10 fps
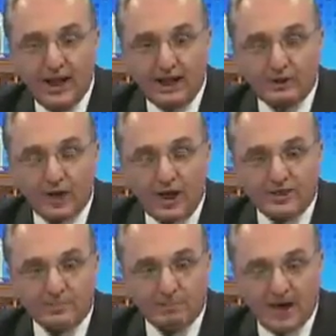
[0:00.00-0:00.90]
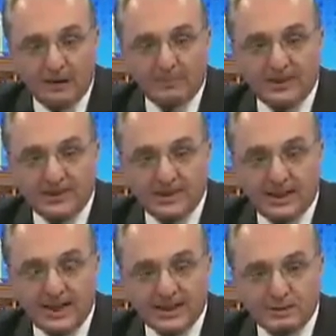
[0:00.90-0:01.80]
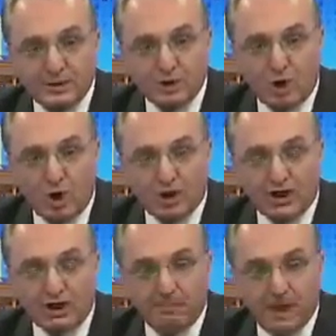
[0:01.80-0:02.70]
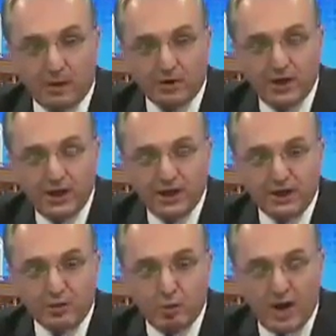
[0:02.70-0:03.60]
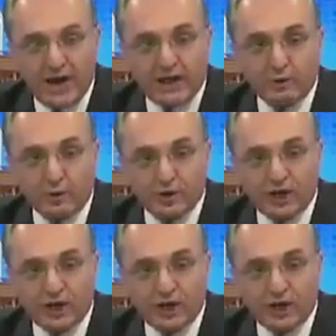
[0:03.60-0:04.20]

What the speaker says: And the Prime Minister has been talking about the way in